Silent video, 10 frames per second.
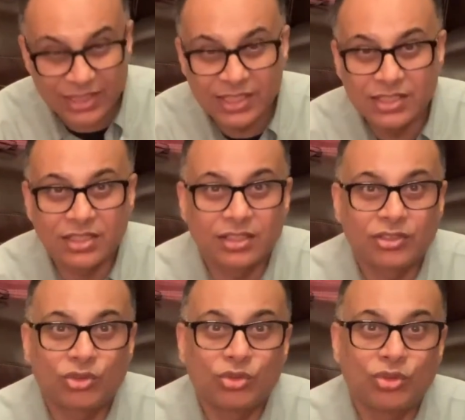easier
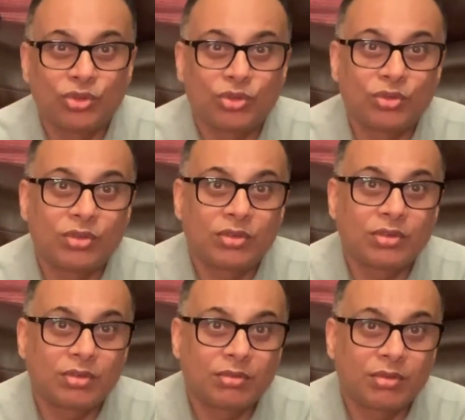to
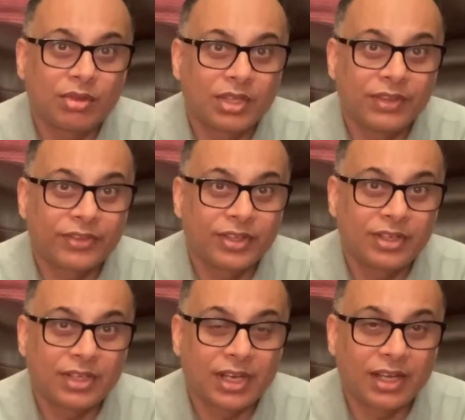
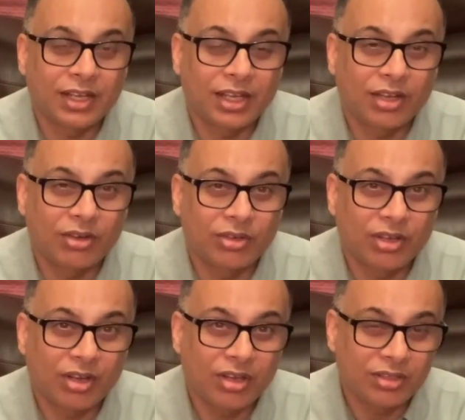insert and take out
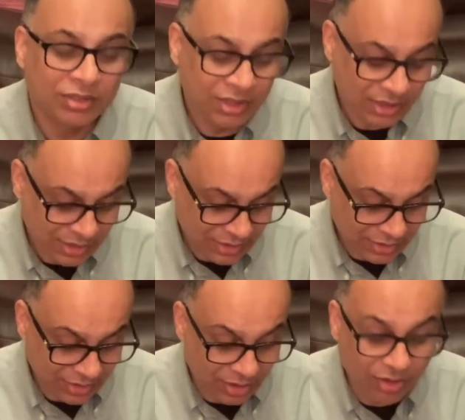cards.
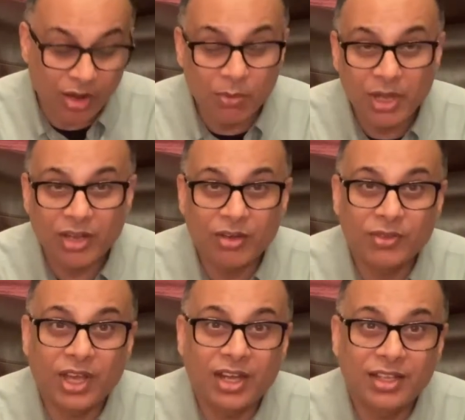The drawback of
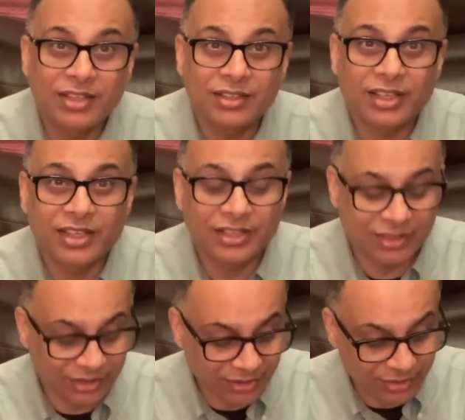that is like
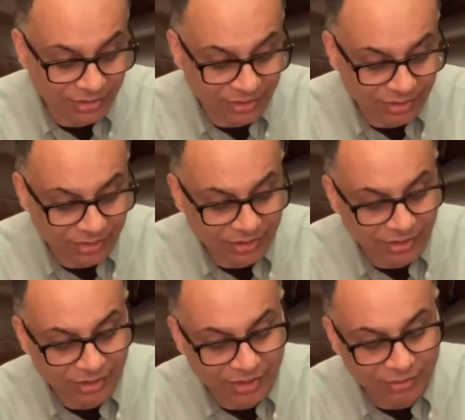
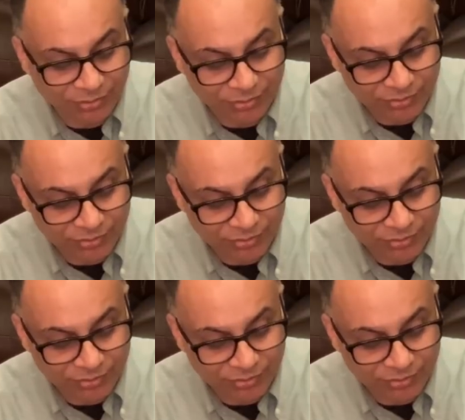if